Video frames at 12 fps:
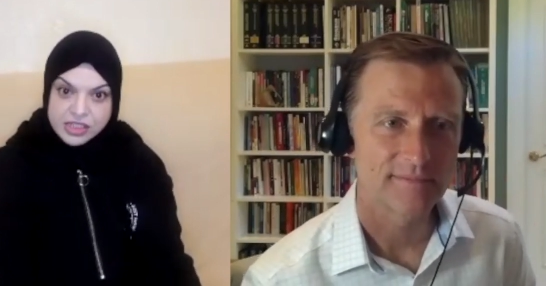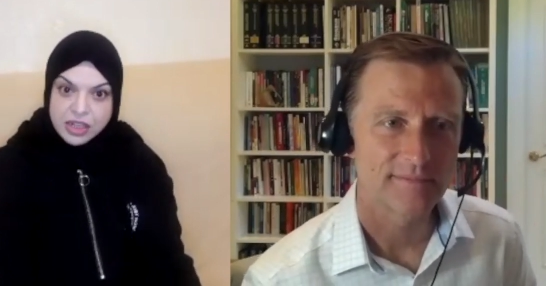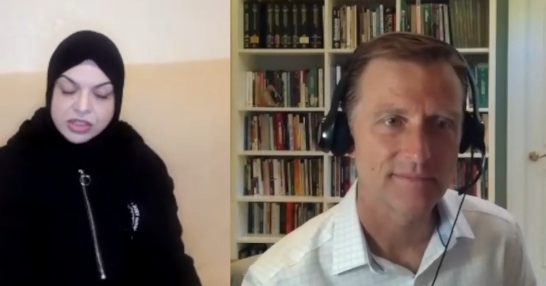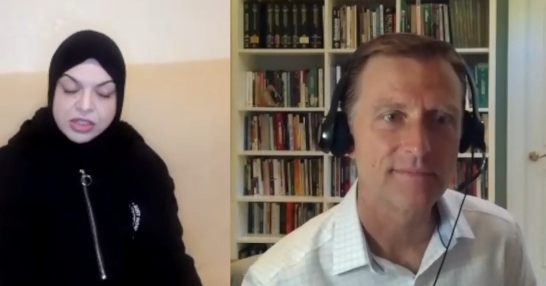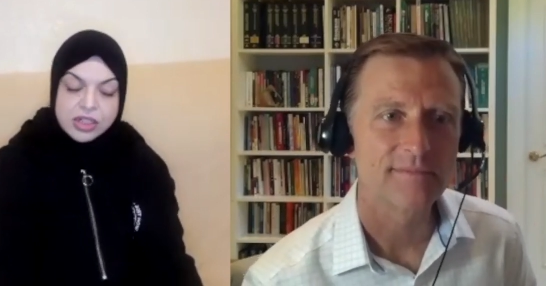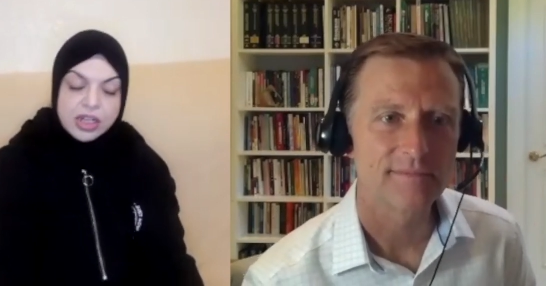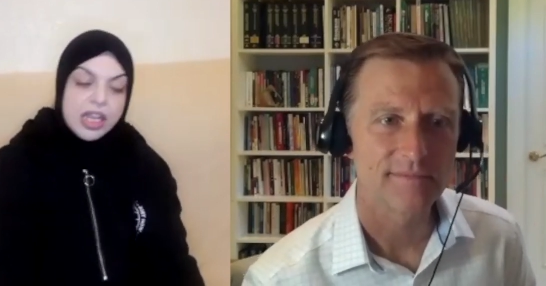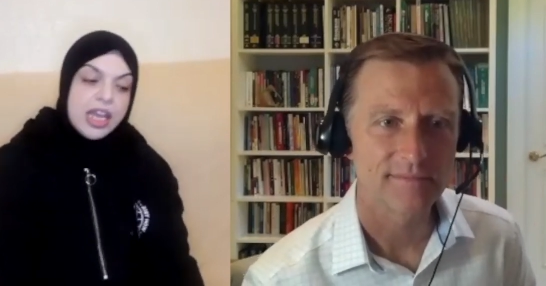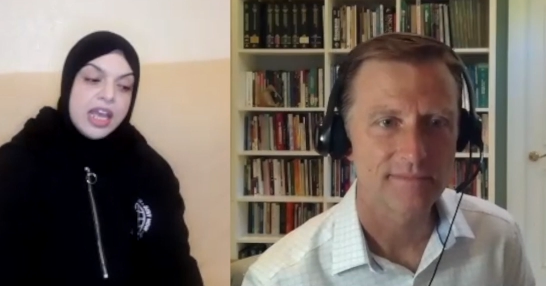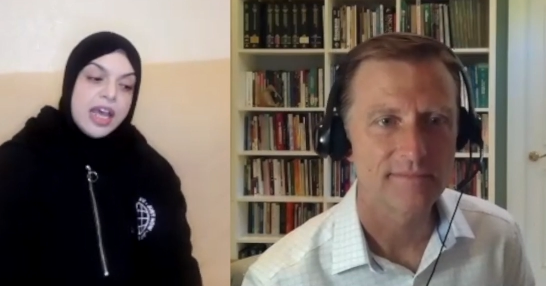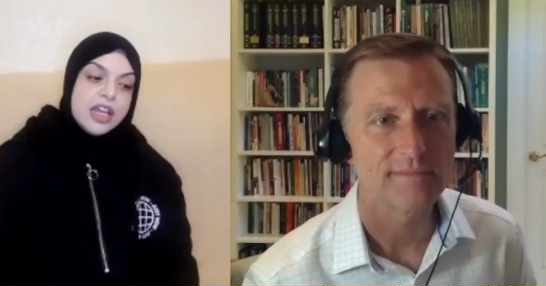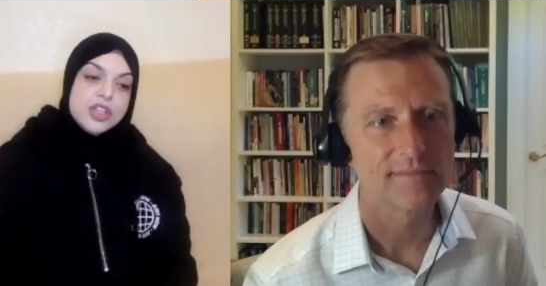Speaker 1: doctor,
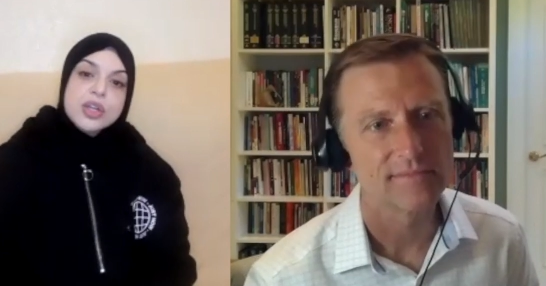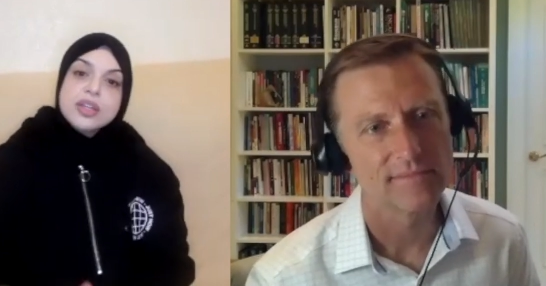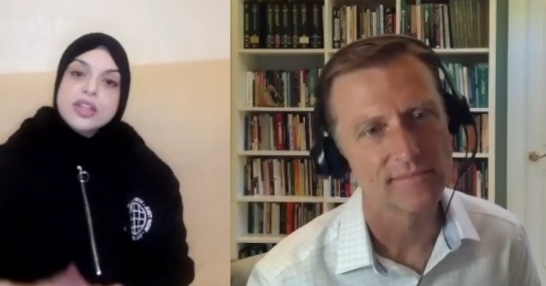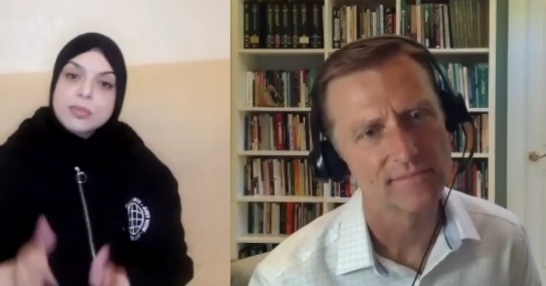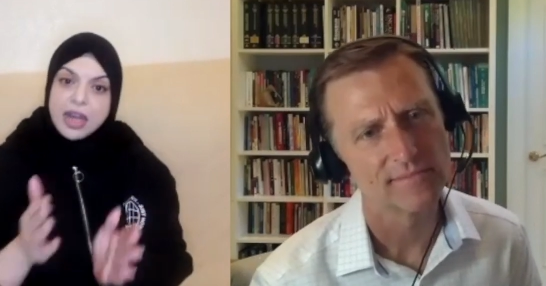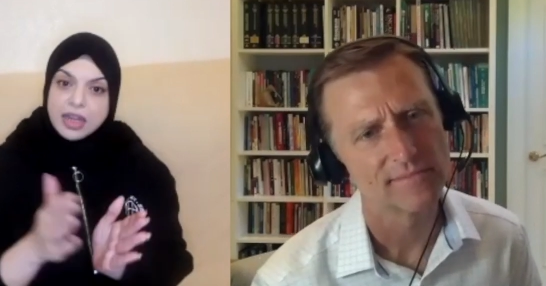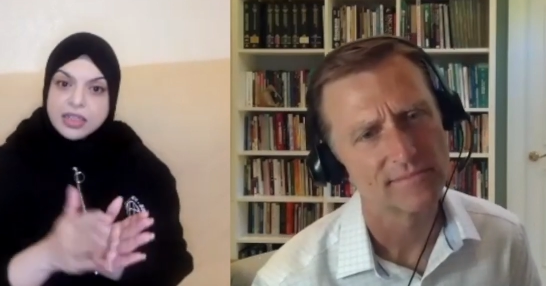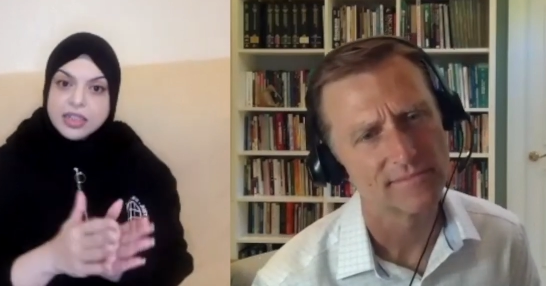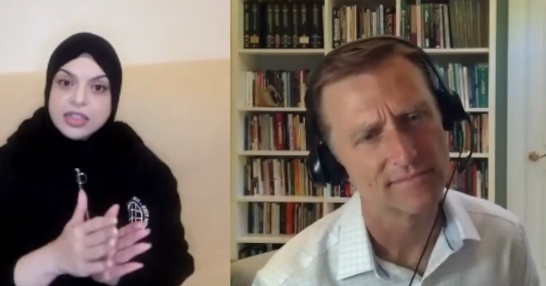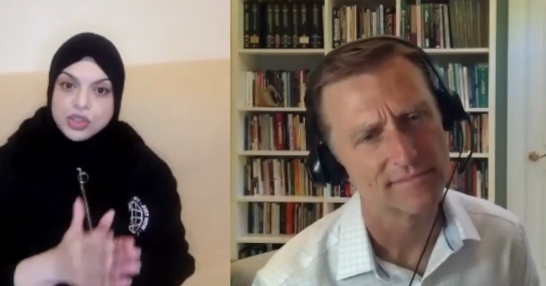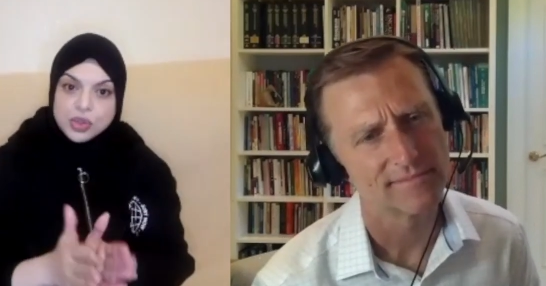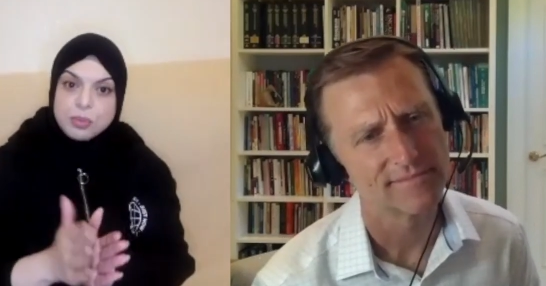and told them I
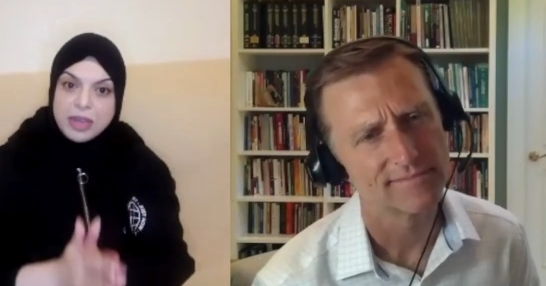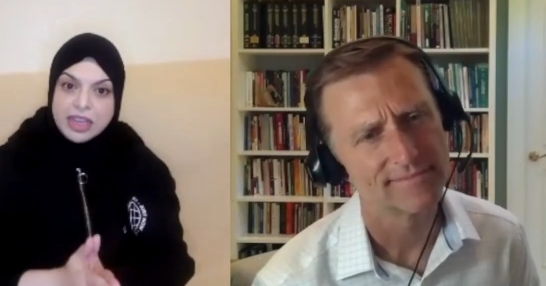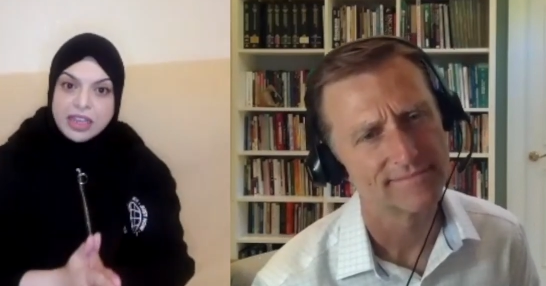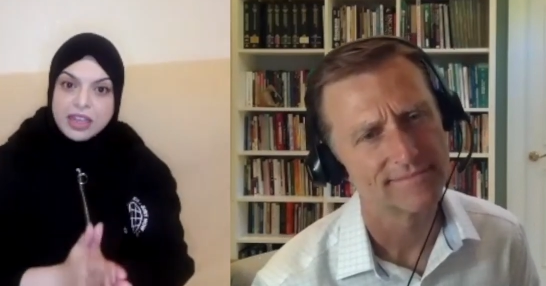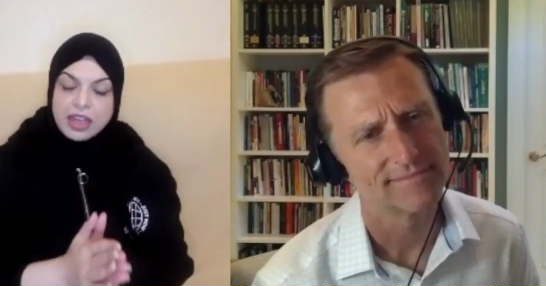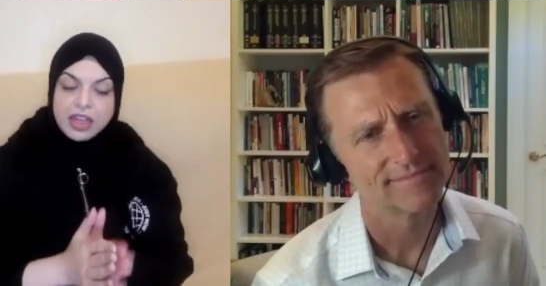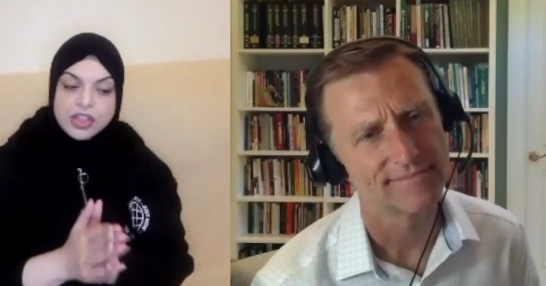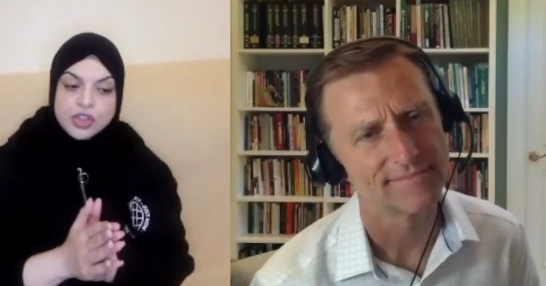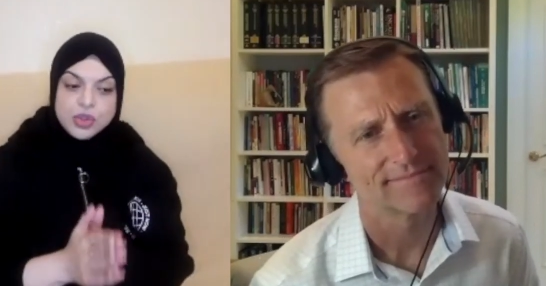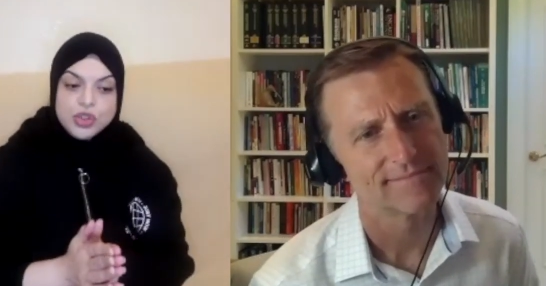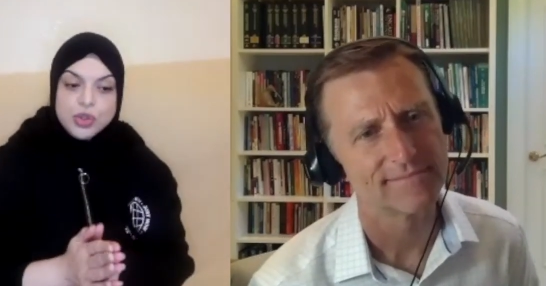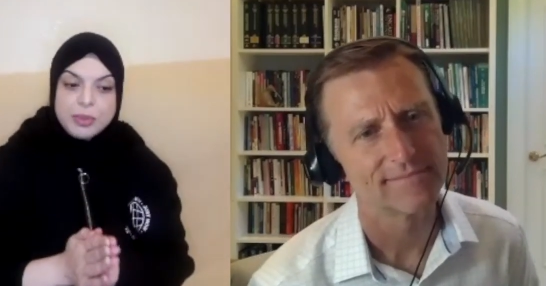need to
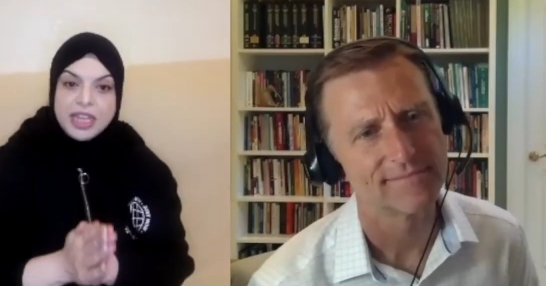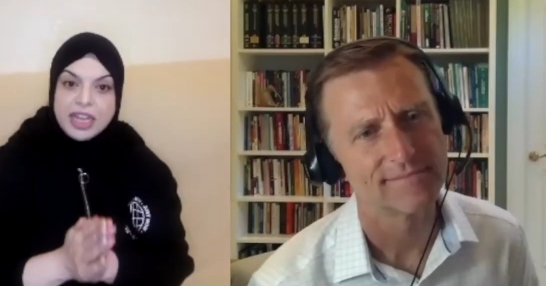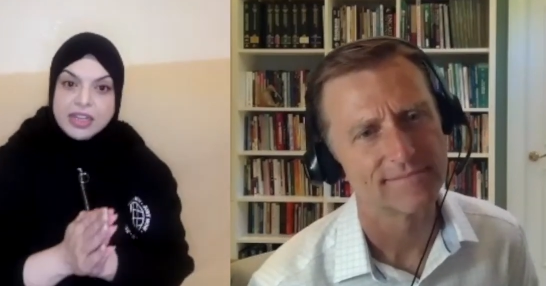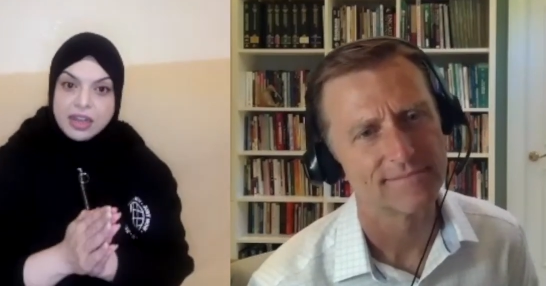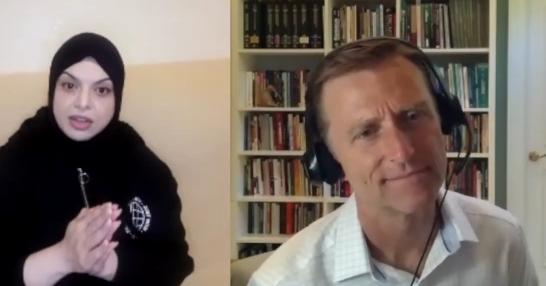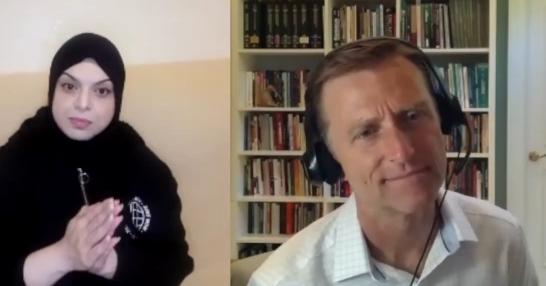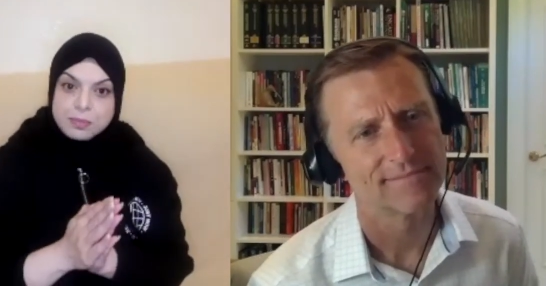do me a